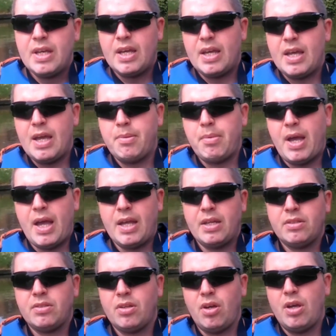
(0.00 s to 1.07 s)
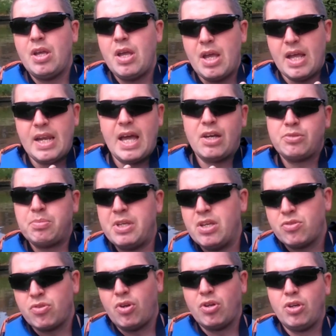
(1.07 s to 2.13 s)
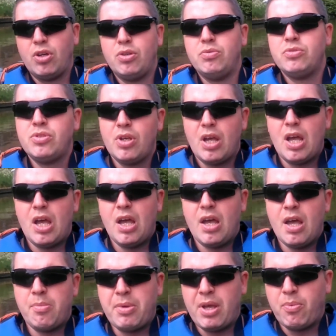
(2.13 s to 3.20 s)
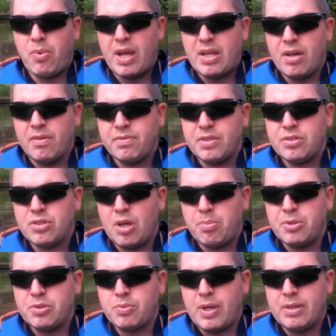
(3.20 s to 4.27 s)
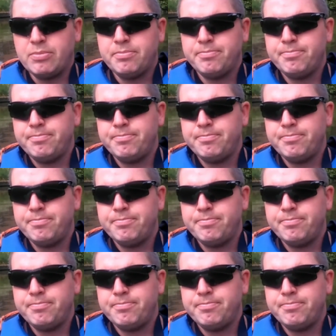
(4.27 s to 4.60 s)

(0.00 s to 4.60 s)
and it allows me to try and lose a bit of weight off the top as well.